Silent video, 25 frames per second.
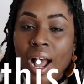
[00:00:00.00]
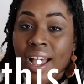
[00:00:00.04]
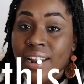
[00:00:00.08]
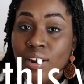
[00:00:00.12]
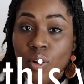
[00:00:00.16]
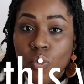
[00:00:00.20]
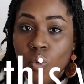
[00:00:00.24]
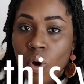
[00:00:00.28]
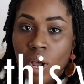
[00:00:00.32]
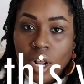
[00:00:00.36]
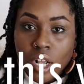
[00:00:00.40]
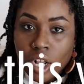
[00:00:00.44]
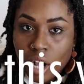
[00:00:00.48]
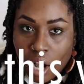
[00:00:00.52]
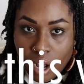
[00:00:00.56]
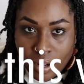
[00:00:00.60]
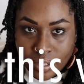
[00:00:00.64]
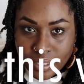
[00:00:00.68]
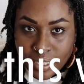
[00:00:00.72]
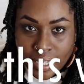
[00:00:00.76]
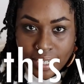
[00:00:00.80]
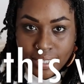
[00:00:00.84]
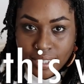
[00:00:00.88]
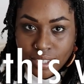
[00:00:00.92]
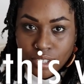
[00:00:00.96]
I don't want
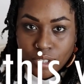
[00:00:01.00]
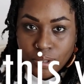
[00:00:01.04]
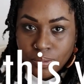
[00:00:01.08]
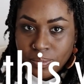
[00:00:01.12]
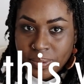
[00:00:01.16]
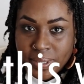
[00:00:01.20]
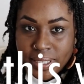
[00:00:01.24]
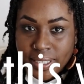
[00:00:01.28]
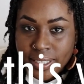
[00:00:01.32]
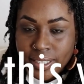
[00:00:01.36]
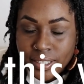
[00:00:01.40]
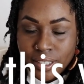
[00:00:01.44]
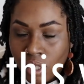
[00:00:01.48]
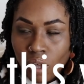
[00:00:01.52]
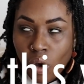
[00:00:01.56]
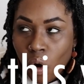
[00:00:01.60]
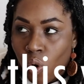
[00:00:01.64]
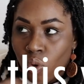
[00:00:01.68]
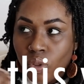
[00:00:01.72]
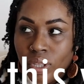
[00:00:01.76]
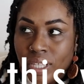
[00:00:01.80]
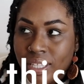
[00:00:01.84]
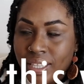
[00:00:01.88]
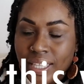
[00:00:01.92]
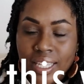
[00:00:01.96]
content to be the
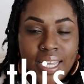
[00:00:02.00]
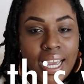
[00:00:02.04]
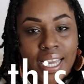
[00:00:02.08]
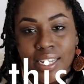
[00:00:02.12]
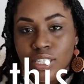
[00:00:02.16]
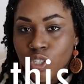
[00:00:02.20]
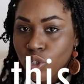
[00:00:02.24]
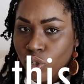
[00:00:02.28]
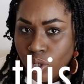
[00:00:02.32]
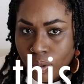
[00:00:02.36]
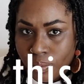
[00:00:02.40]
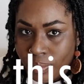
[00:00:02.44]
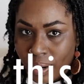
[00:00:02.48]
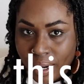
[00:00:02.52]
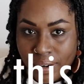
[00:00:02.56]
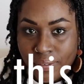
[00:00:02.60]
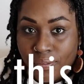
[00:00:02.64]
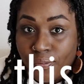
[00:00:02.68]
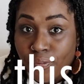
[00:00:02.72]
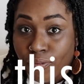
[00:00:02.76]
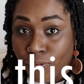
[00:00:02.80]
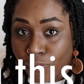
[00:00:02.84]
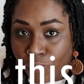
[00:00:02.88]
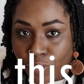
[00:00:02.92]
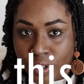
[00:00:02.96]
only thing I do in my
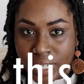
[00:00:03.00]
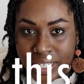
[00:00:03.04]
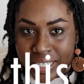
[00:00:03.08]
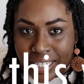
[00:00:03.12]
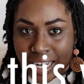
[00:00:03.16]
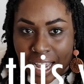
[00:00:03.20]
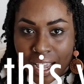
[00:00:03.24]
free